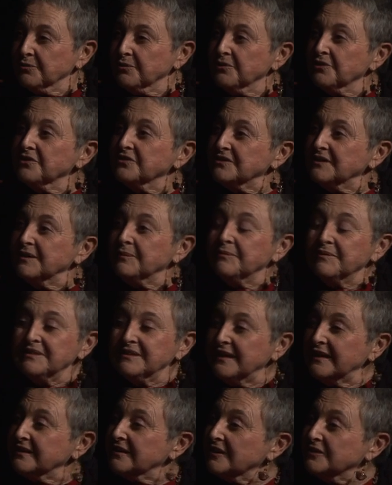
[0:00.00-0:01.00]
in the world, and
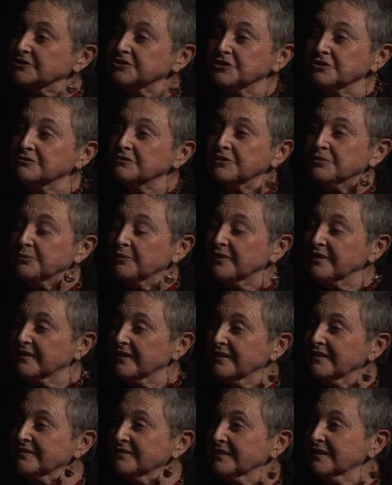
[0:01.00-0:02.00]
we take our children
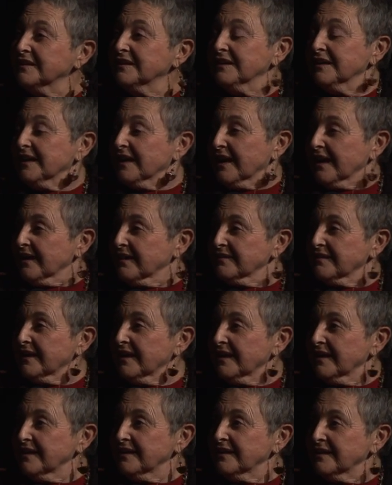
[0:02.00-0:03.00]
with us,
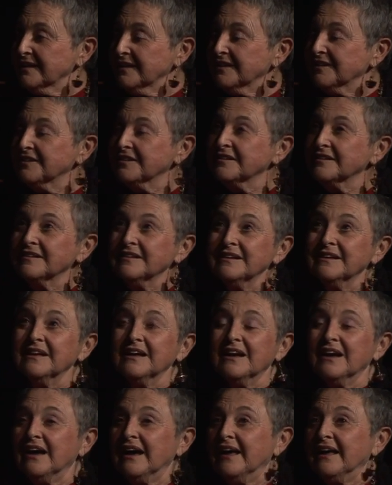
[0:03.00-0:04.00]
and they hear
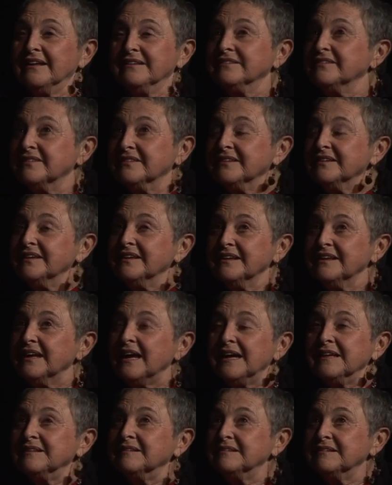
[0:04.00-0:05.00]
and
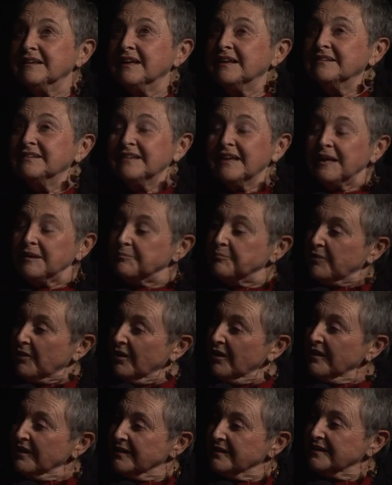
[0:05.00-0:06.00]
see and take
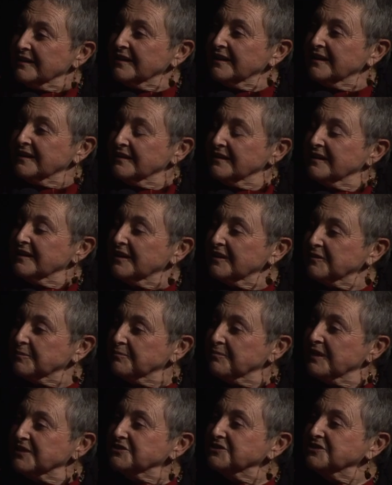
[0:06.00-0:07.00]
part in the
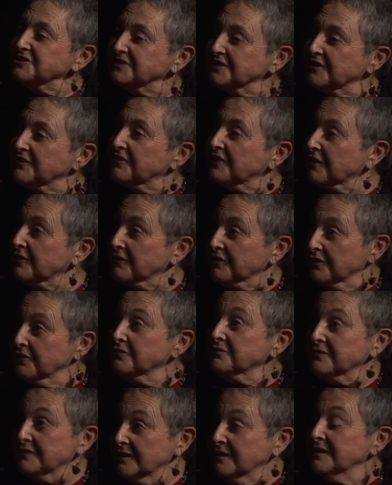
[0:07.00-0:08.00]
expressions of our
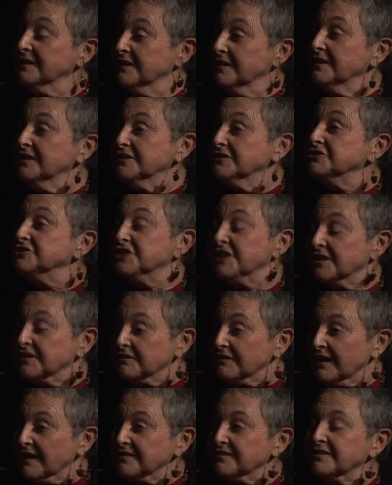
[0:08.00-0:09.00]
own
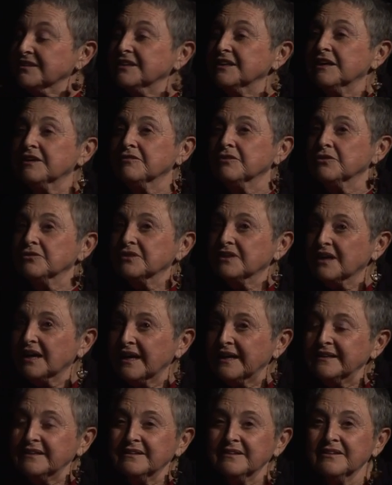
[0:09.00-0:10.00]
generosity, our own
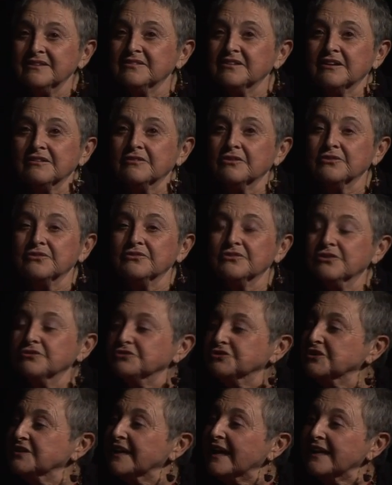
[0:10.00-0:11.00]
kindness, our own
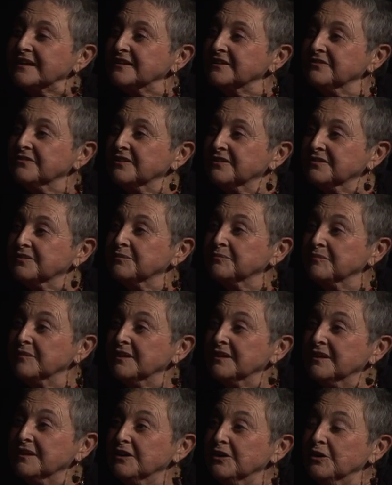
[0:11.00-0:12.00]
social activism.